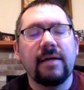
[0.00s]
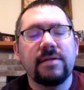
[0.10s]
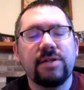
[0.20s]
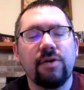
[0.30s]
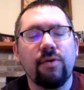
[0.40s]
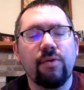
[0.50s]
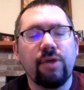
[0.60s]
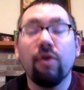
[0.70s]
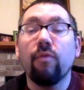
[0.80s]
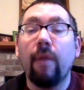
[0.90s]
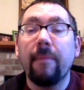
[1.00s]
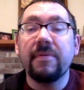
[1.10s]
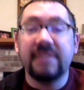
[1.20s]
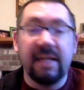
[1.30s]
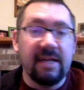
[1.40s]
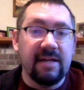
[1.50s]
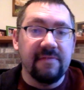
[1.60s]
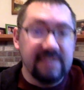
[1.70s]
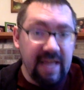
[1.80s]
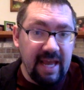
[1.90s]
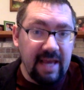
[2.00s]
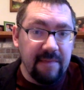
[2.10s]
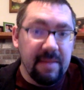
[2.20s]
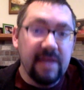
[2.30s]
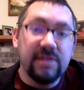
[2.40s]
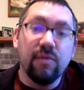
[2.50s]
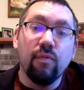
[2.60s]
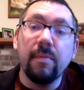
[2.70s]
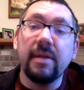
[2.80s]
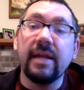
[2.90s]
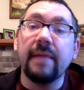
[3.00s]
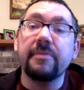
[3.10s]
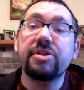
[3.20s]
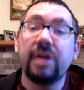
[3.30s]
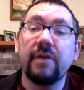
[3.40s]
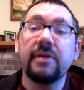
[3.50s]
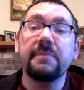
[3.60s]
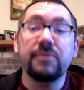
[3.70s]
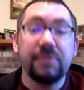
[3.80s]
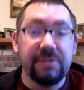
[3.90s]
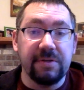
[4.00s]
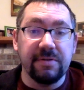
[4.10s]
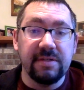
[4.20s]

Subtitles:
So your representative's name is a woman named Sherry Bustos.